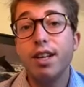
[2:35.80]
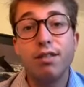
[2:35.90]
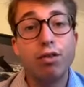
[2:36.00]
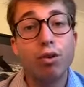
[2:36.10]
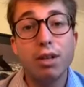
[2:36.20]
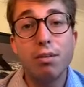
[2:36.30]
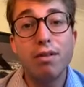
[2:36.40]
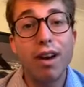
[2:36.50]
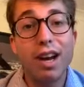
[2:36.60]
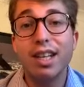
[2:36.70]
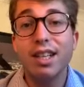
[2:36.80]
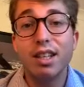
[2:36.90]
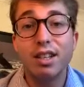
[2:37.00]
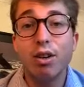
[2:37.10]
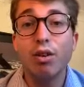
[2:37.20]
for it to be valid, it
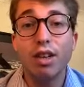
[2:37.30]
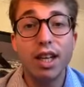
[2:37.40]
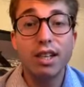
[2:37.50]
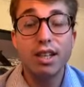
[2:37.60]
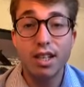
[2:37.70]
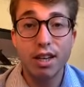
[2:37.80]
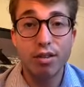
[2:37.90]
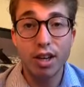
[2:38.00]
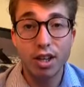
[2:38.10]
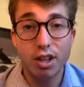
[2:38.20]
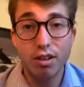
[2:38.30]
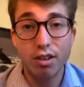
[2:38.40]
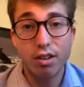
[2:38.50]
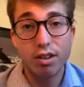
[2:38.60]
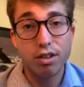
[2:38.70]
does not need consideration.
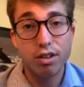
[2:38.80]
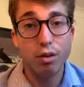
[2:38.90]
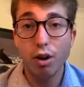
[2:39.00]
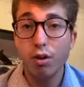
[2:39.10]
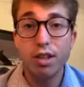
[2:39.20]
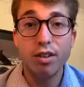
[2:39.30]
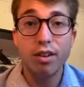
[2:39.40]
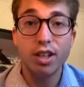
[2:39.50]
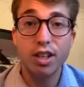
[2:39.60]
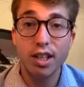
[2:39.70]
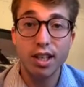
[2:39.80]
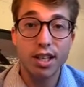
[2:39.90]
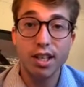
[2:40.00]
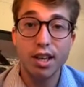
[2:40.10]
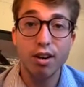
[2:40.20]
So no consideration is
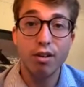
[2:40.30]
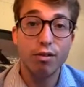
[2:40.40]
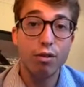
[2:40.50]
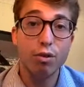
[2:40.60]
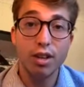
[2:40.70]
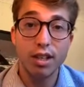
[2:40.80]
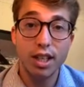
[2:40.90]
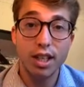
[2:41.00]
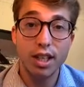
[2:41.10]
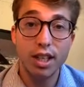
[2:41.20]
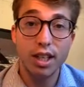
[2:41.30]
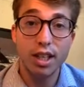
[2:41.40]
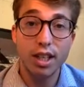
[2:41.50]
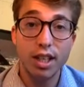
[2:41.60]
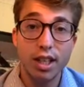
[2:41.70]
necessary for a deed.
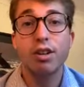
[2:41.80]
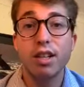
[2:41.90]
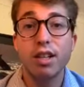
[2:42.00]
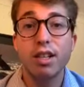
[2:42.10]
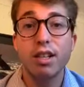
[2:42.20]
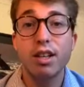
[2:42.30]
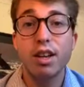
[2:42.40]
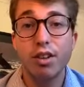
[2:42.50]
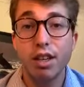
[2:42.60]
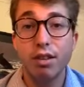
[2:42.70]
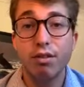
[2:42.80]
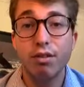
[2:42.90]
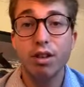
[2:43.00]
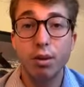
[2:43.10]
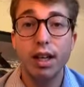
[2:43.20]
So that's another
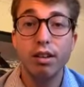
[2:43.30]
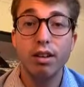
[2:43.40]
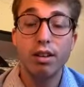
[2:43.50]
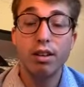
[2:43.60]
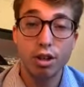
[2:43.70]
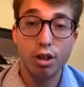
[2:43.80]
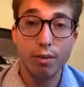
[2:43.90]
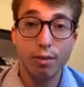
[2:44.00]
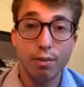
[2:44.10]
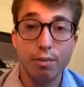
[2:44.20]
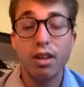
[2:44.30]
difference between the two.